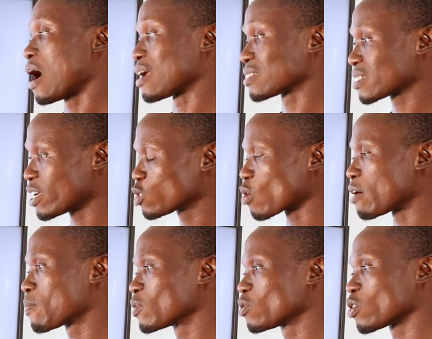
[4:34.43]

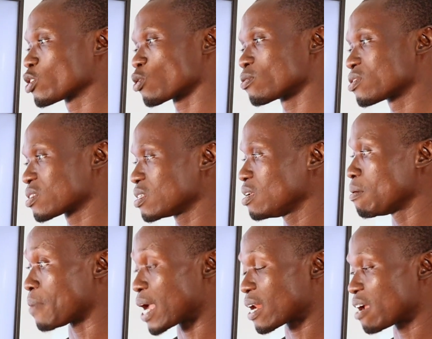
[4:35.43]
Asexual reproduction. C.
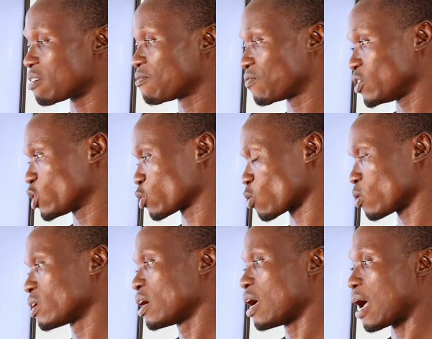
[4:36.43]
Binary
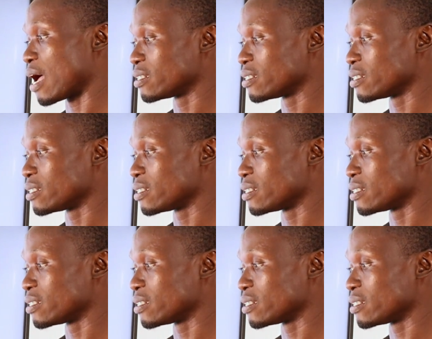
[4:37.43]
fission.